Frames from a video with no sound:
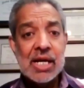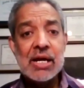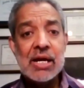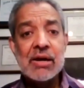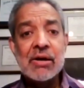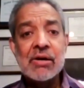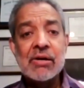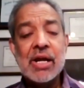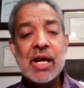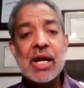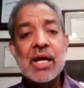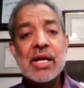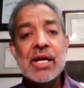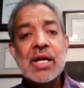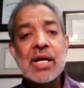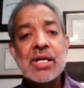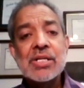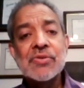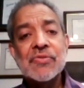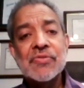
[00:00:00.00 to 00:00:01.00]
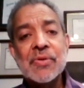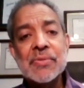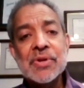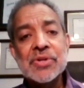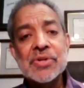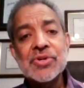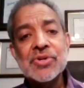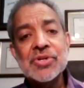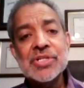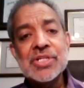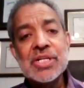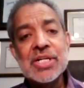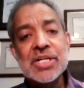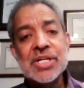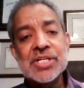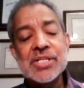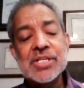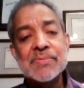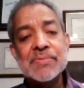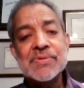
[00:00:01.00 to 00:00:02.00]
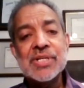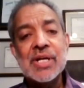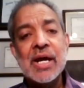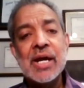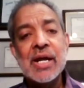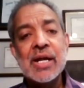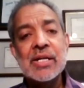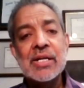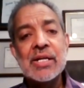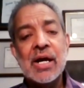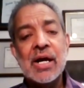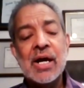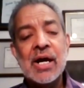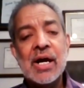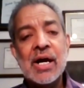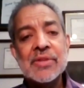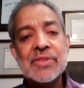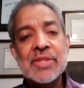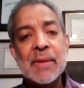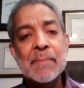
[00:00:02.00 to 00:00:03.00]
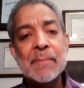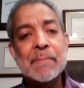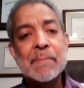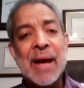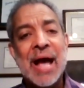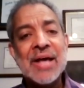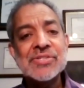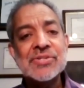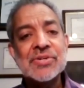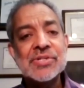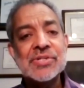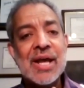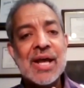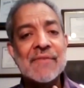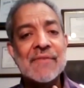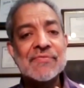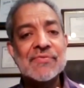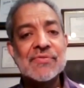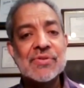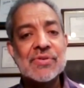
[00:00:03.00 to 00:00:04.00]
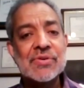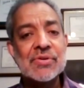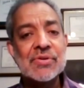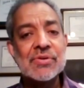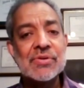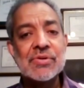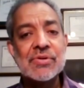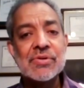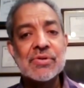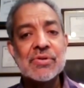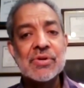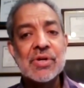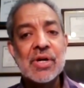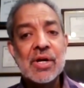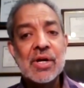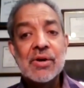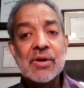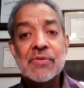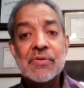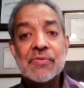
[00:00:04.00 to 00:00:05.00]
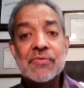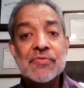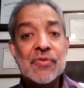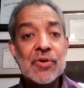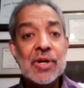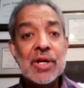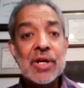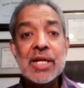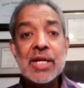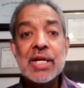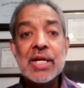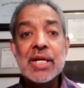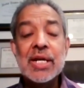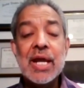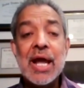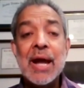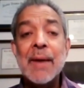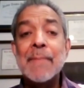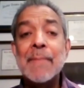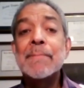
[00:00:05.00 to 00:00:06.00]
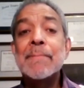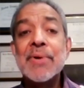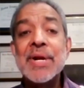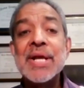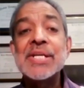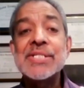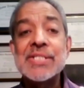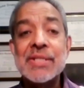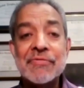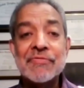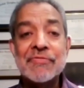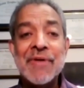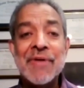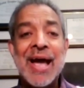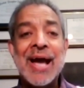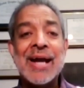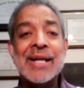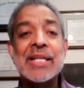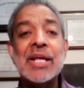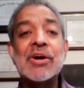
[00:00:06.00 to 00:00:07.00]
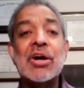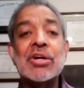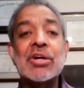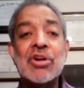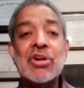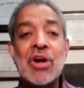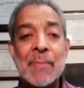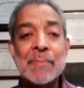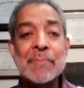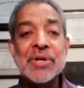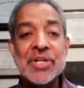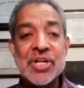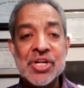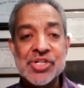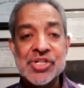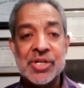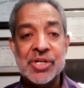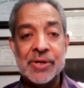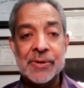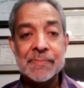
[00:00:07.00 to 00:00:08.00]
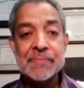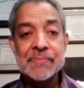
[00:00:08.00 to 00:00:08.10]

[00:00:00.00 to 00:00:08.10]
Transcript: Okay. So from the church leadership side, I think pastors have to fully embrace the fact they got competition.